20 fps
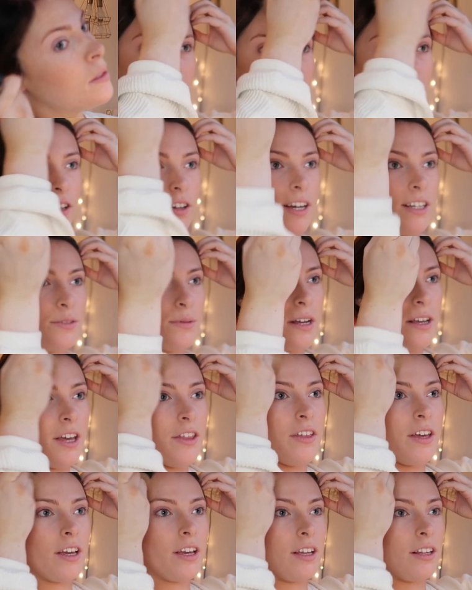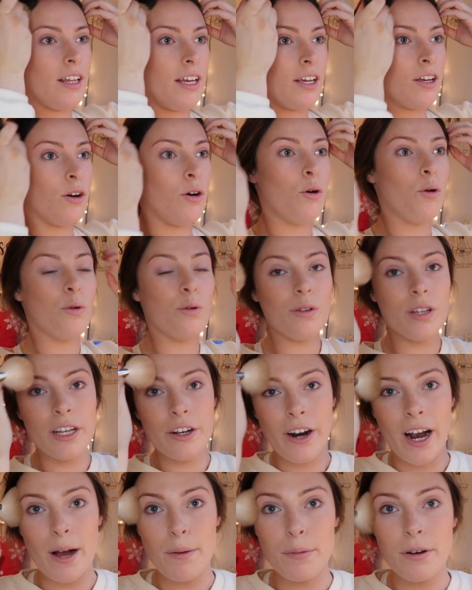You guys probably think like, holy
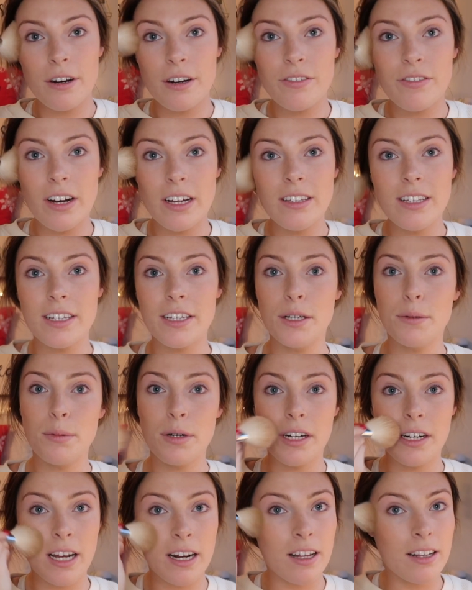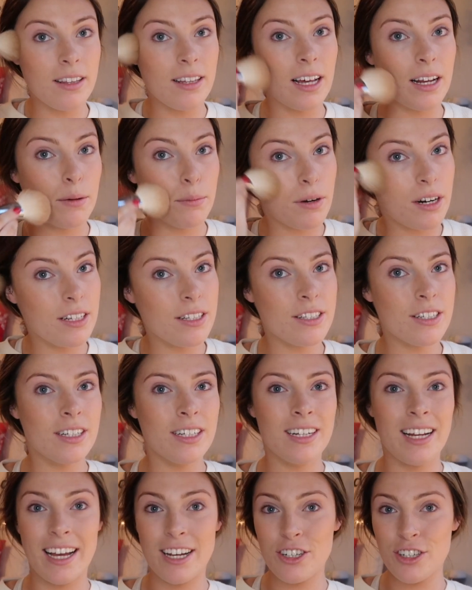crap, girlfriend, like you're putting on a lot of bronzer.
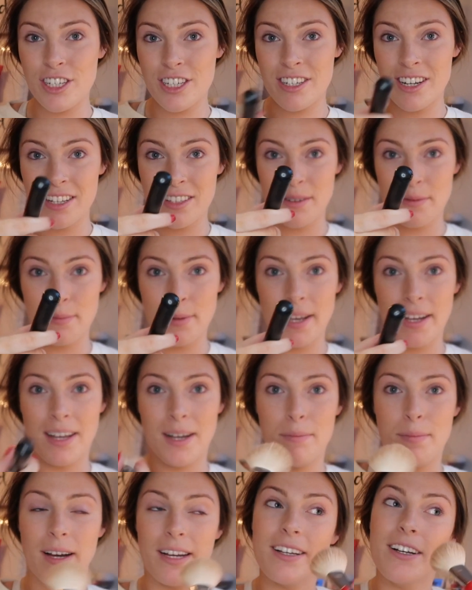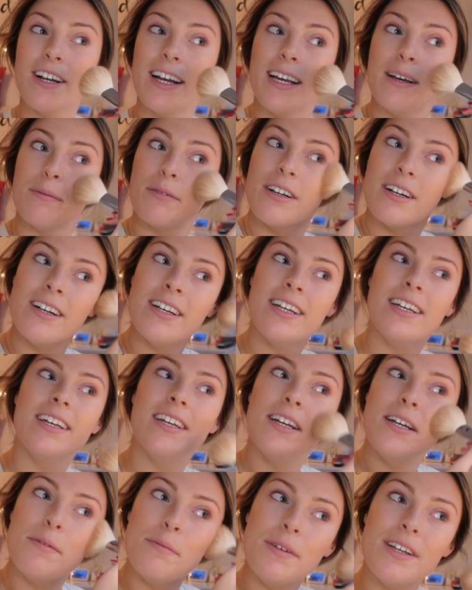And actually it doesn't pick up on camera
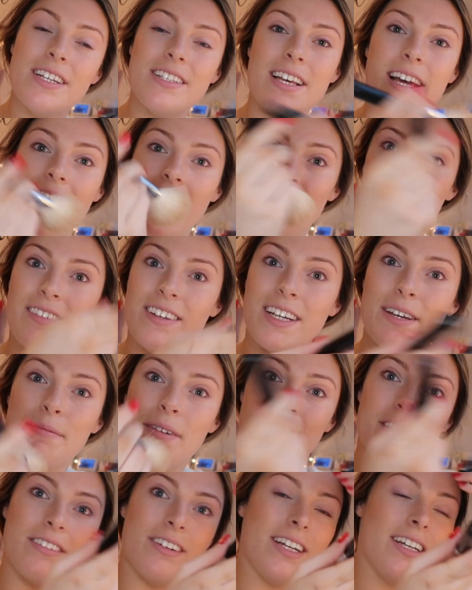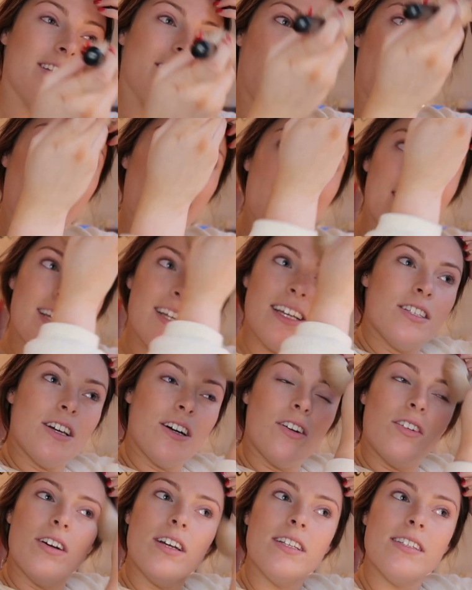because I have like my ring light,
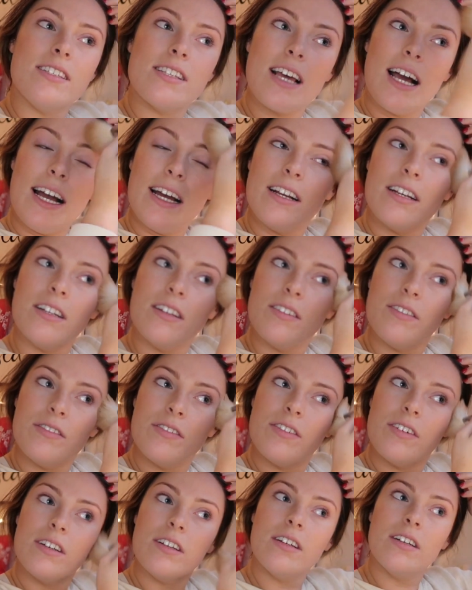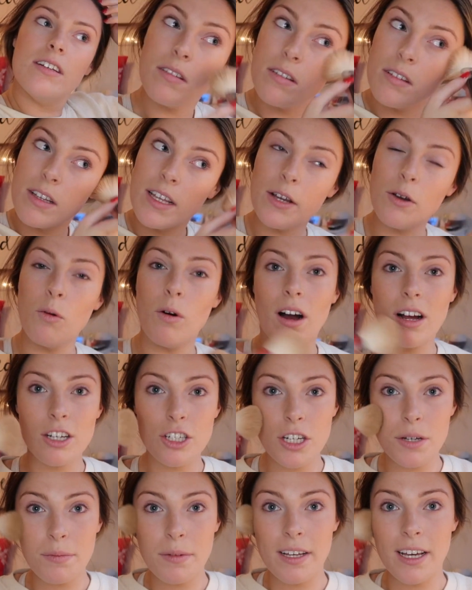so it's kind of like
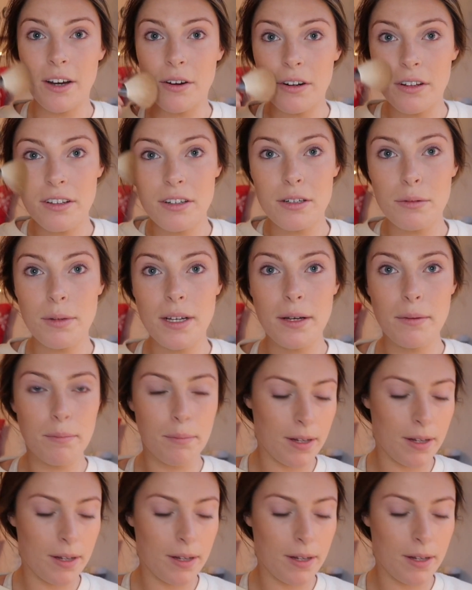washing me out a little bit.